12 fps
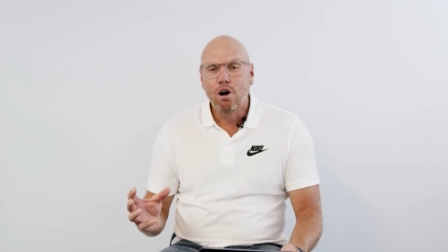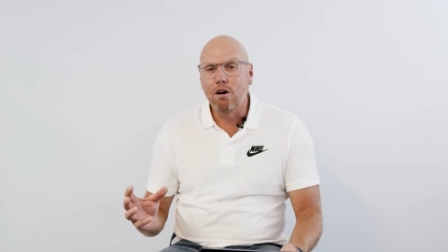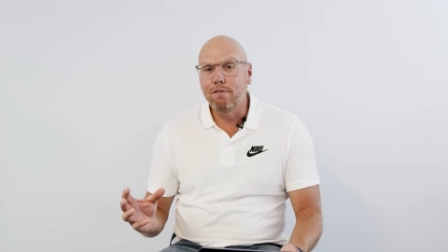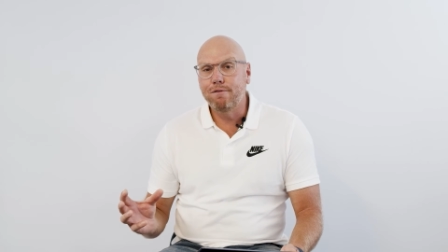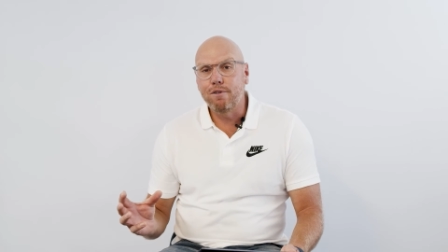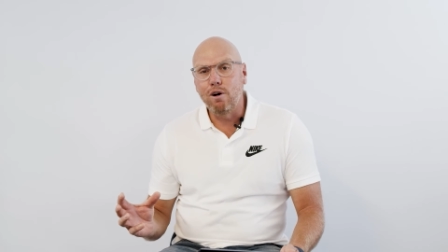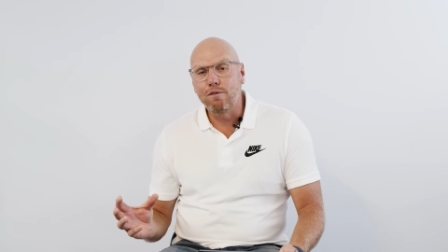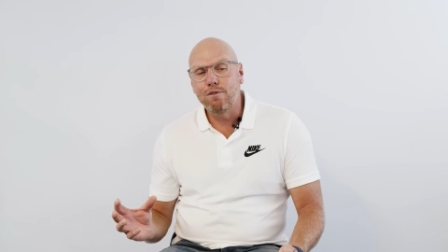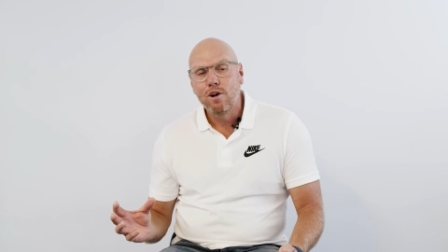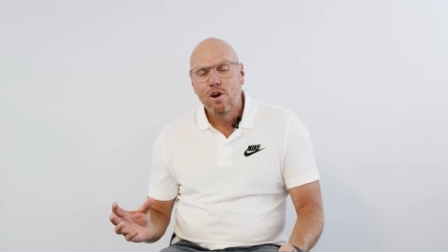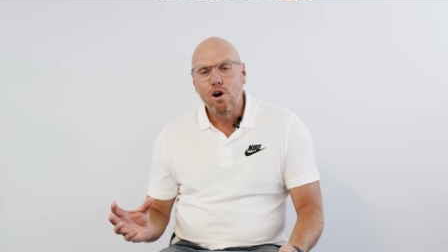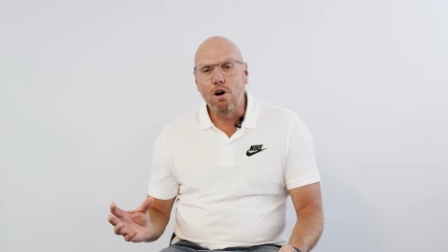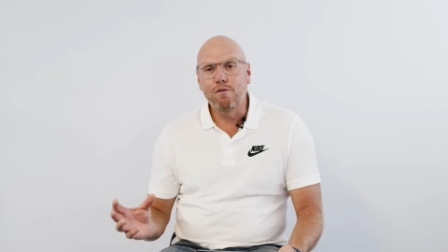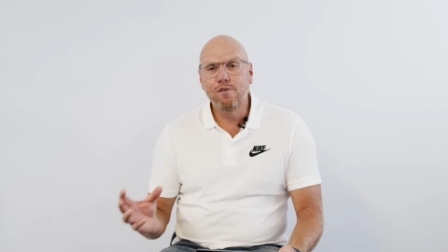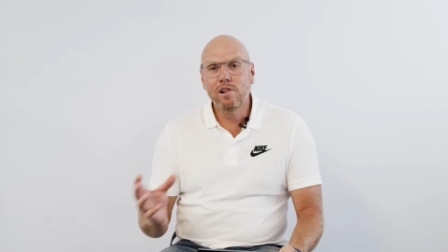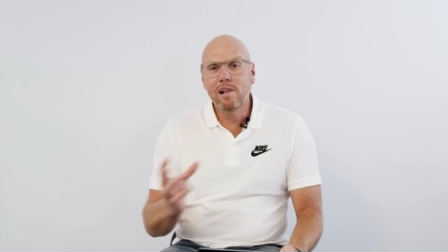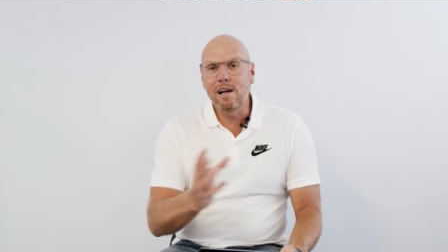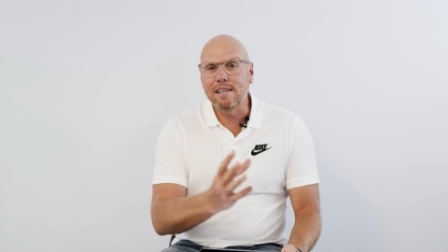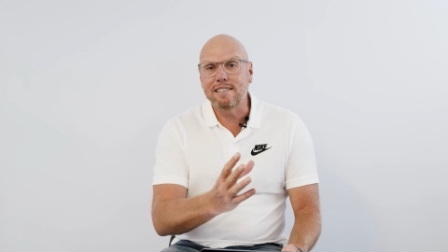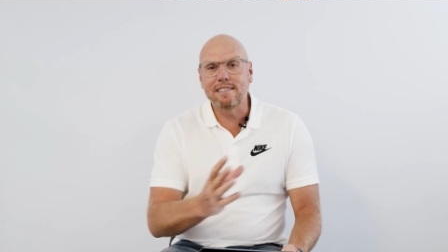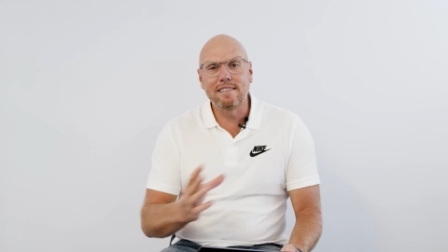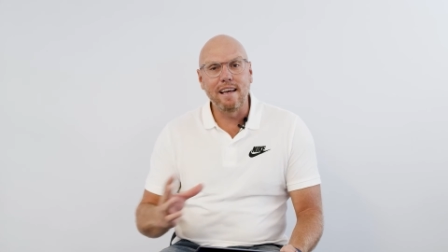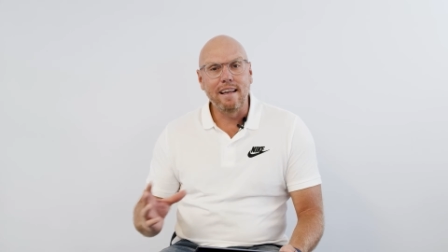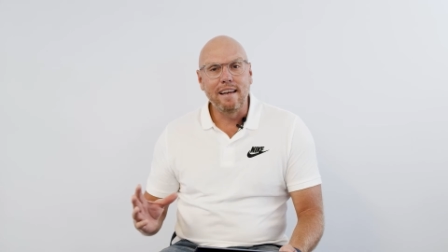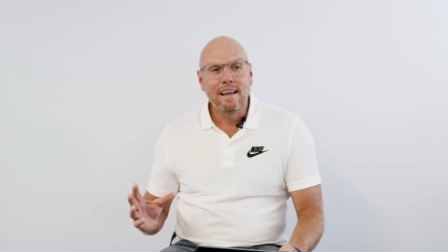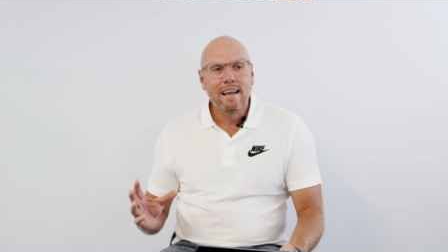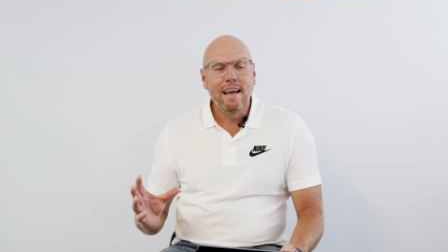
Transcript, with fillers: of, of, of lust and,